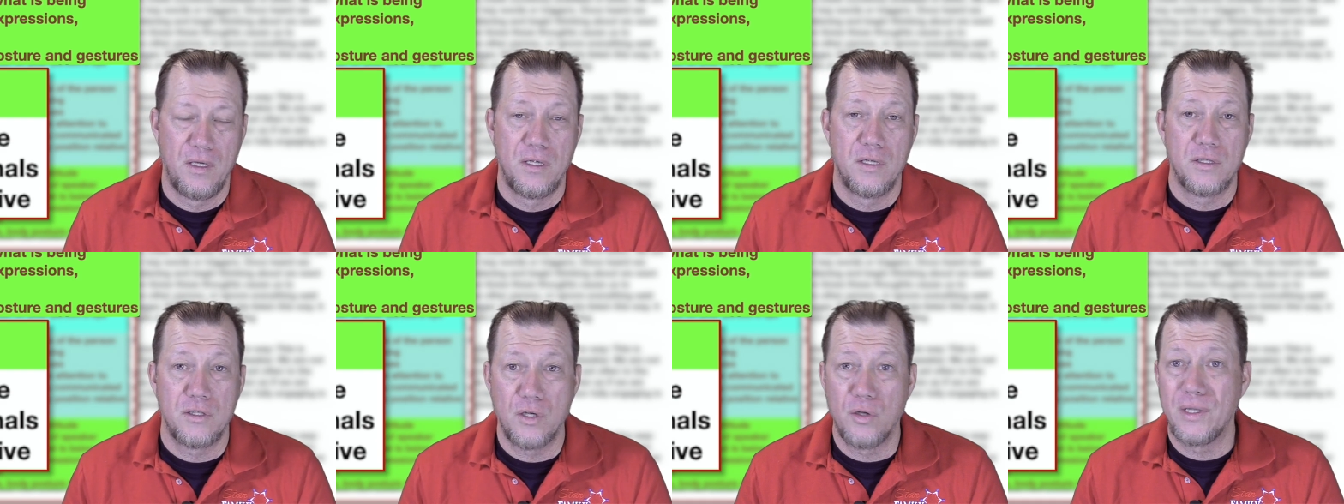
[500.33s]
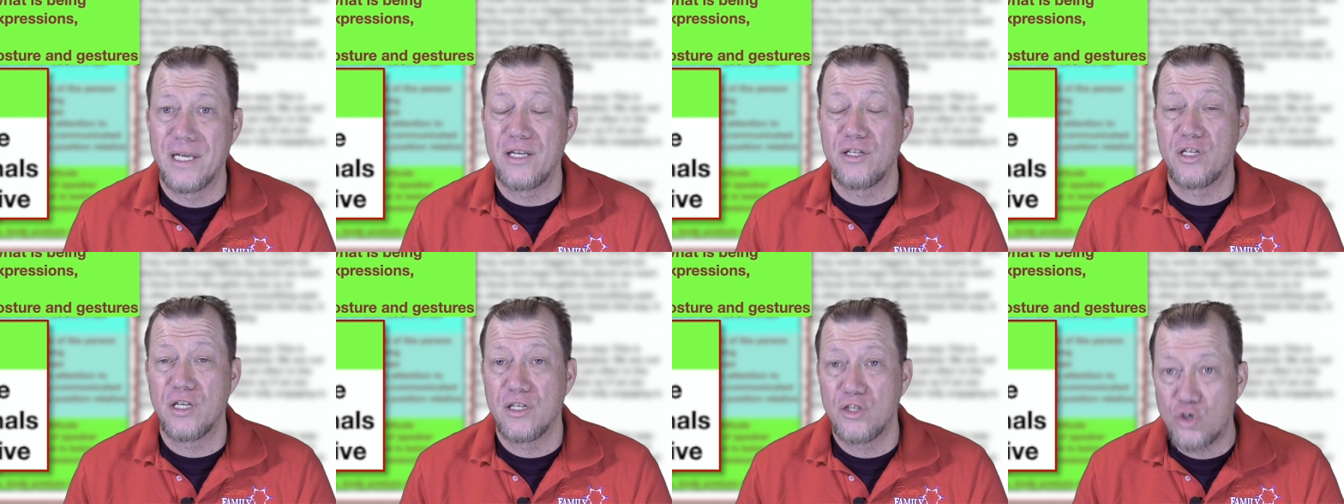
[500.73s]
so
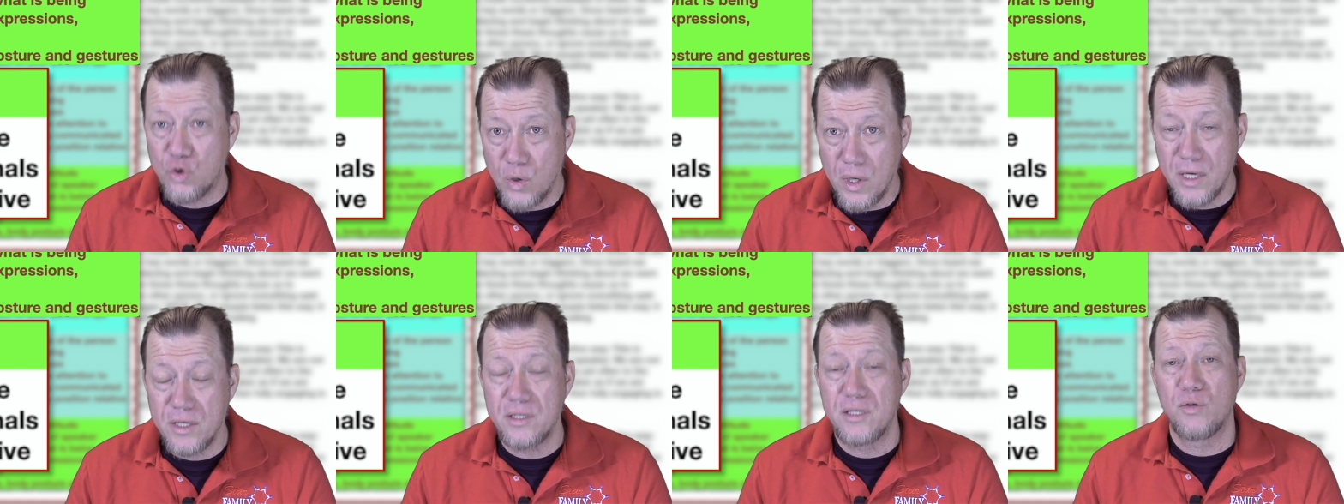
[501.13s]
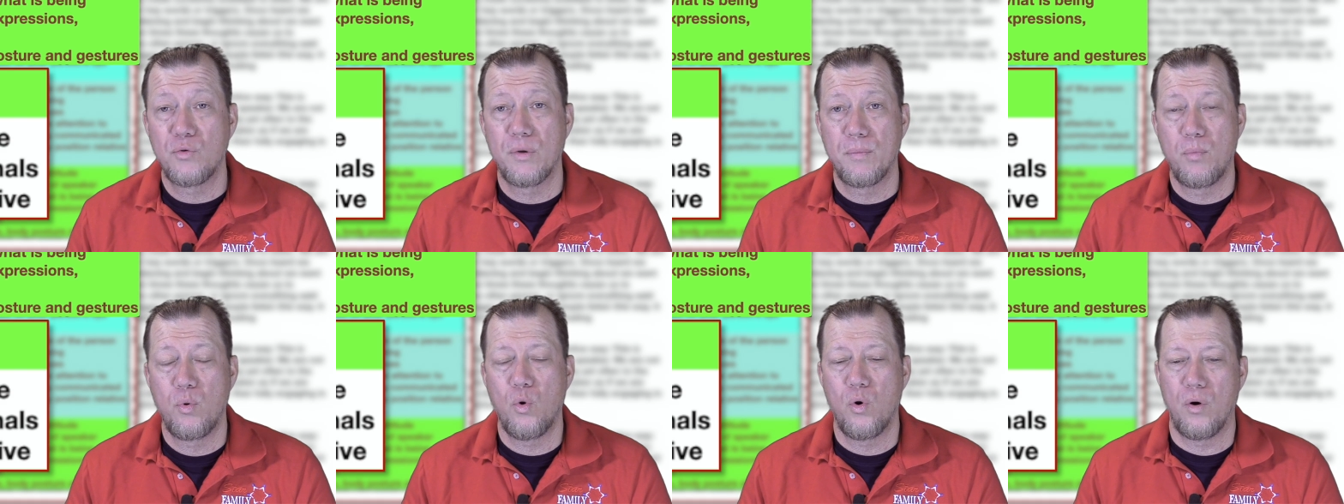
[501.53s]
that trust and
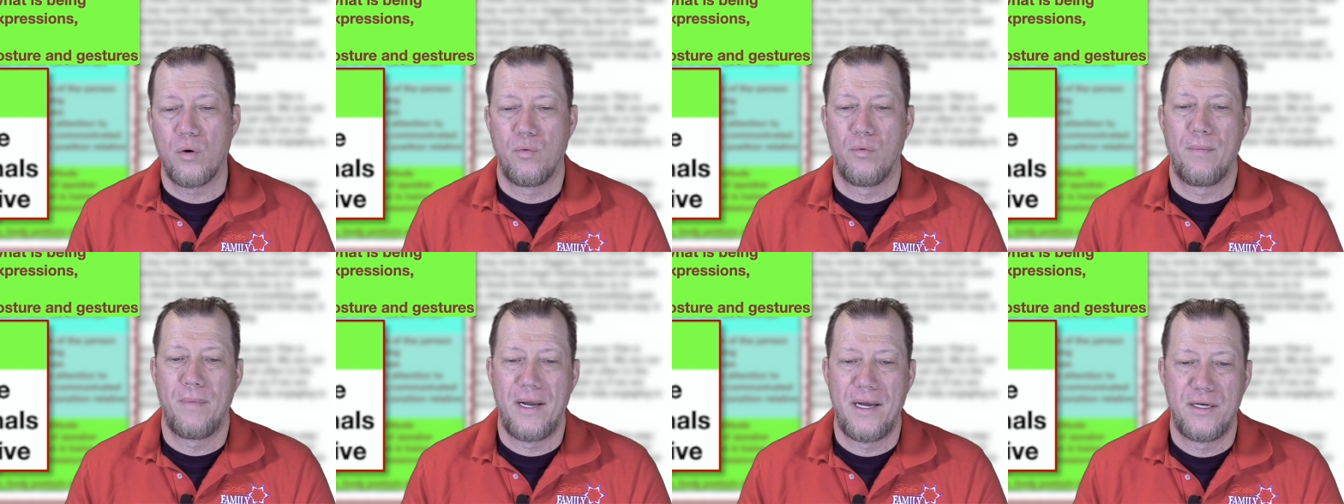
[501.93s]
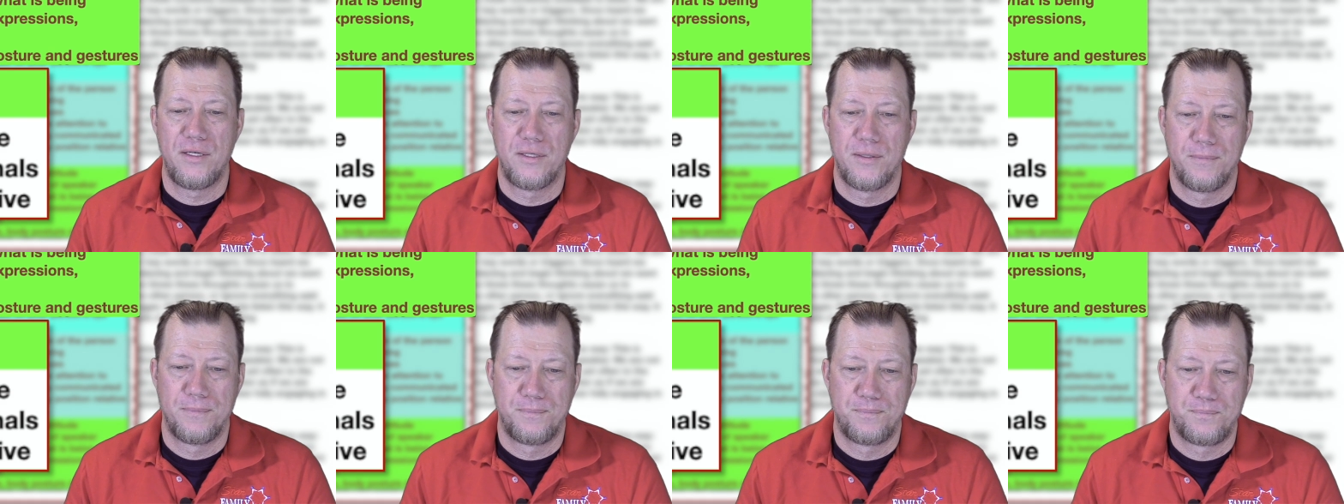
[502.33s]
rapport remains.